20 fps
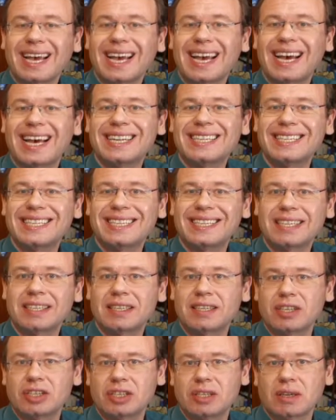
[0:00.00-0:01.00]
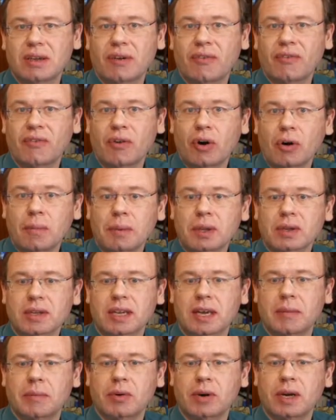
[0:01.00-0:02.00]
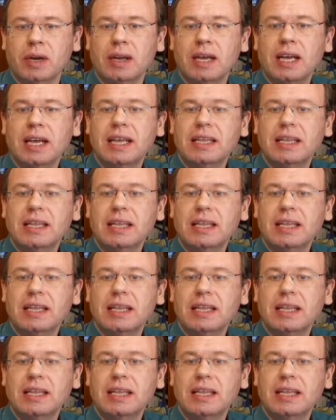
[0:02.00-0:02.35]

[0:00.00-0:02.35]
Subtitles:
and in addition a thermal camera